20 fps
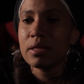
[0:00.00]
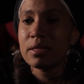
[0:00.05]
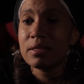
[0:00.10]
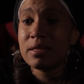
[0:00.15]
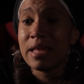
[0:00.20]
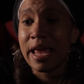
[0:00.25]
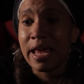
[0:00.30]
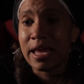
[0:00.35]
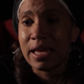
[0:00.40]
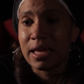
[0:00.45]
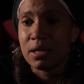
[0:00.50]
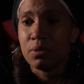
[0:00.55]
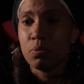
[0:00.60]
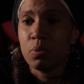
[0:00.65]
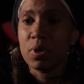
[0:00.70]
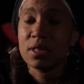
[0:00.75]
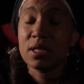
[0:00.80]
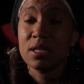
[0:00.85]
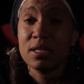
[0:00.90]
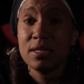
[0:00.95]
taken
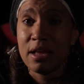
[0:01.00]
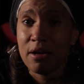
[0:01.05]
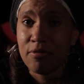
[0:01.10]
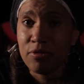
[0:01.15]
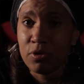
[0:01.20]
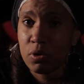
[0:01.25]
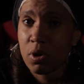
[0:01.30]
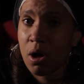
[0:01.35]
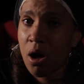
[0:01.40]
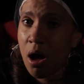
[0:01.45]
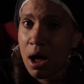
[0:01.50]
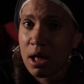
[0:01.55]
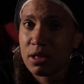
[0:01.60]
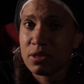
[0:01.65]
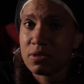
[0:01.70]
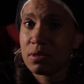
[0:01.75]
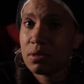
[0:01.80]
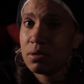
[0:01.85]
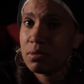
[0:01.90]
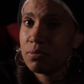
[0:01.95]
what the devil
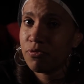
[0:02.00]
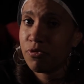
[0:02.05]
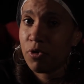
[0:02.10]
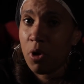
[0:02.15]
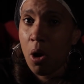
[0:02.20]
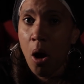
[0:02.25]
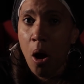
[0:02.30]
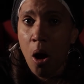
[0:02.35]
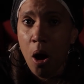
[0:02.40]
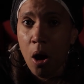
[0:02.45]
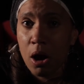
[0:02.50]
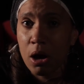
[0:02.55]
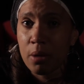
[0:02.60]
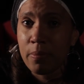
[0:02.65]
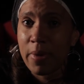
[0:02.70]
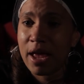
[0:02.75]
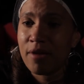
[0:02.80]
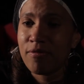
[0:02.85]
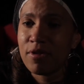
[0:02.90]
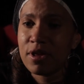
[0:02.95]
caused for
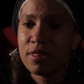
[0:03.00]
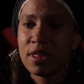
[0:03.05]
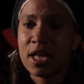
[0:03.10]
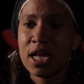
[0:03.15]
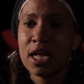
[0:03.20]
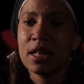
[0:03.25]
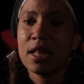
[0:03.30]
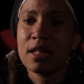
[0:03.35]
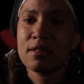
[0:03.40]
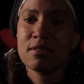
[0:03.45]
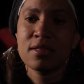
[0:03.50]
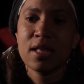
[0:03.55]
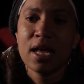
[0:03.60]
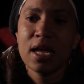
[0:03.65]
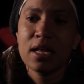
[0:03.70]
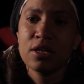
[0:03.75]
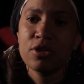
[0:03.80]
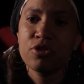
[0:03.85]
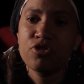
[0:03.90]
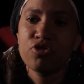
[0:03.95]
harm, everything that
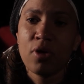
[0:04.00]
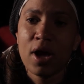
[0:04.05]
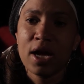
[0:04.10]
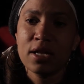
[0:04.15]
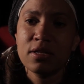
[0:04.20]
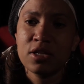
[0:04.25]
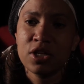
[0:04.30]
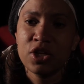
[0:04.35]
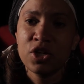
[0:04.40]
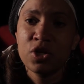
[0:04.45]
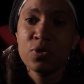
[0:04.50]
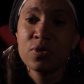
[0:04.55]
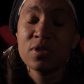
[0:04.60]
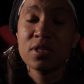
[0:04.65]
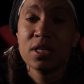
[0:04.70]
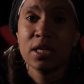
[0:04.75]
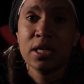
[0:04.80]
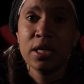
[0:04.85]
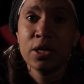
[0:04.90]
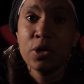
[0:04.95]
Satan tried to use
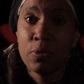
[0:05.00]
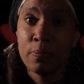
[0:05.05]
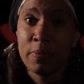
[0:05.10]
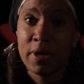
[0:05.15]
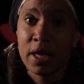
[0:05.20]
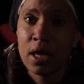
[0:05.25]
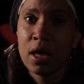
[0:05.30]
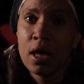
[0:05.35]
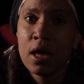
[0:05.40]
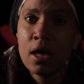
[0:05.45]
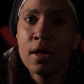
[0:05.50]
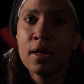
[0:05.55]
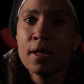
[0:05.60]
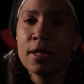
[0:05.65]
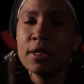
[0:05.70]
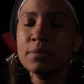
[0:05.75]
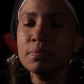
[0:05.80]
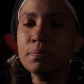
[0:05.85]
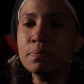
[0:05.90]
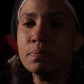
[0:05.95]
to kill me
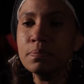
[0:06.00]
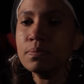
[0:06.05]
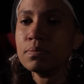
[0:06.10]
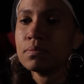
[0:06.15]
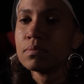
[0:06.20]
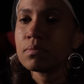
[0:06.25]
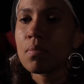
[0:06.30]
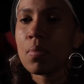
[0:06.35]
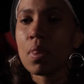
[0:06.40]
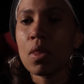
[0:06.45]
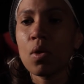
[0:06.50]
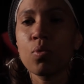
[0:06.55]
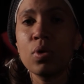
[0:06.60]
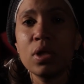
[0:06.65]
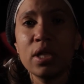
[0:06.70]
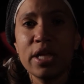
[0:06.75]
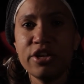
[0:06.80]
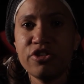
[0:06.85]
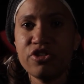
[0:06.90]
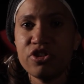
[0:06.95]

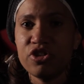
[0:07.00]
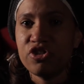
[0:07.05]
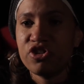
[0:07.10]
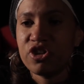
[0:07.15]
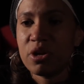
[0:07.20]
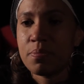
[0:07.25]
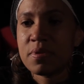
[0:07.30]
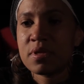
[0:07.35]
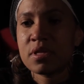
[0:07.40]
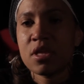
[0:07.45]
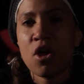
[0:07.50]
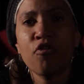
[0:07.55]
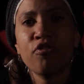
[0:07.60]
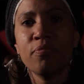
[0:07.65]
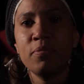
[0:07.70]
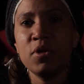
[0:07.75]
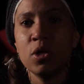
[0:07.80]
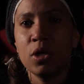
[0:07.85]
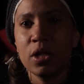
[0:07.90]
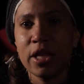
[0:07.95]
relationships,
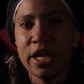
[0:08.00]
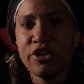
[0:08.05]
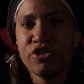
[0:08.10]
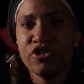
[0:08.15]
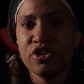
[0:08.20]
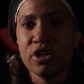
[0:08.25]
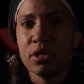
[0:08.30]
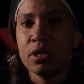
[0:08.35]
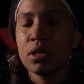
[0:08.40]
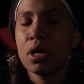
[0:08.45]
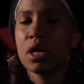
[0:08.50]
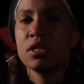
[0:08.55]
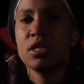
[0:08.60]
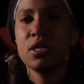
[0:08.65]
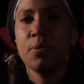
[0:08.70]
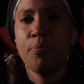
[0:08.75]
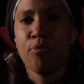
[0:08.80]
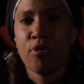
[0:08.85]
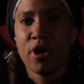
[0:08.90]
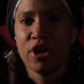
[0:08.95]
self mutilation,
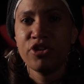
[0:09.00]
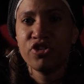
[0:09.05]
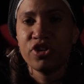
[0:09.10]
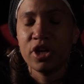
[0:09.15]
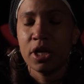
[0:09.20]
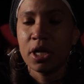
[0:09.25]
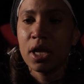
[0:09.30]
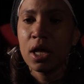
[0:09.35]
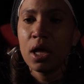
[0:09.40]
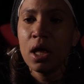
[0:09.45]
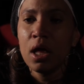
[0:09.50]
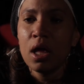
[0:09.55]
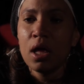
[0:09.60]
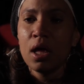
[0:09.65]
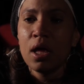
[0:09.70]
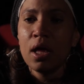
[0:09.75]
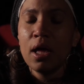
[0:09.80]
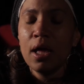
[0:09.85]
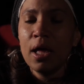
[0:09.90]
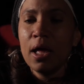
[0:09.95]
depression,
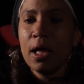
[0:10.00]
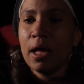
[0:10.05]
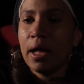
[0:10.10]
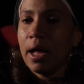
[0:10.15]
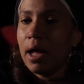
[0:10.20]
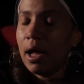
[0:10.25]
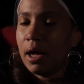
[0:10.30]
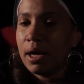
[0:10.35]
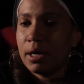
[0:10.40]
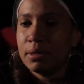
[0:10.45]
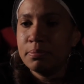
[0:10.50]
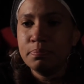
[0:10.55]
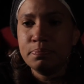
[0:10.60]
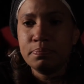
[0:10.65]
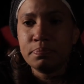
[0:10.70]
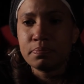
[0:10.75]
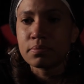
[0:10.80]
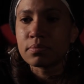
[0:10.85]
um,